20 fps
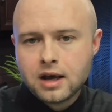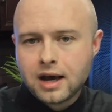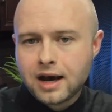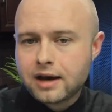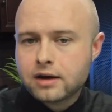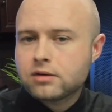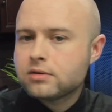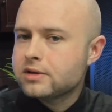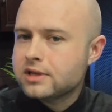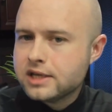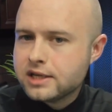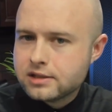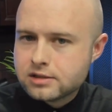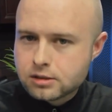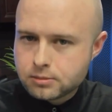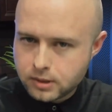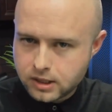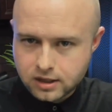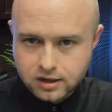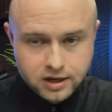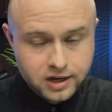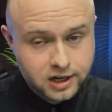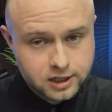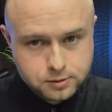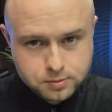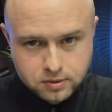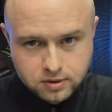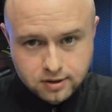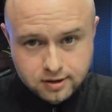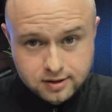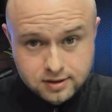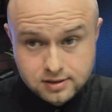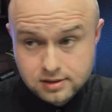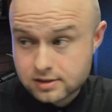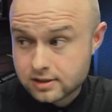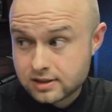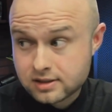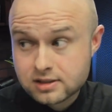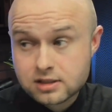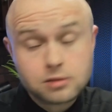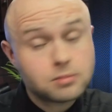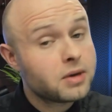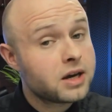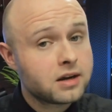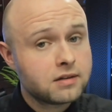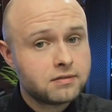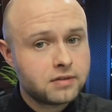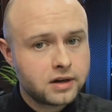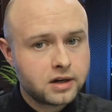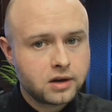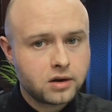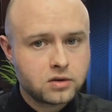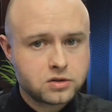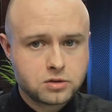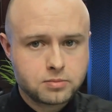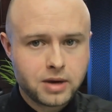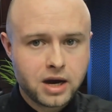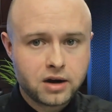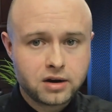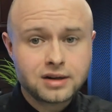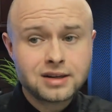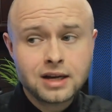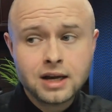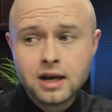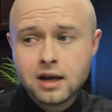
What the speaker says: I don't need to be an expert on these things to make videos about it.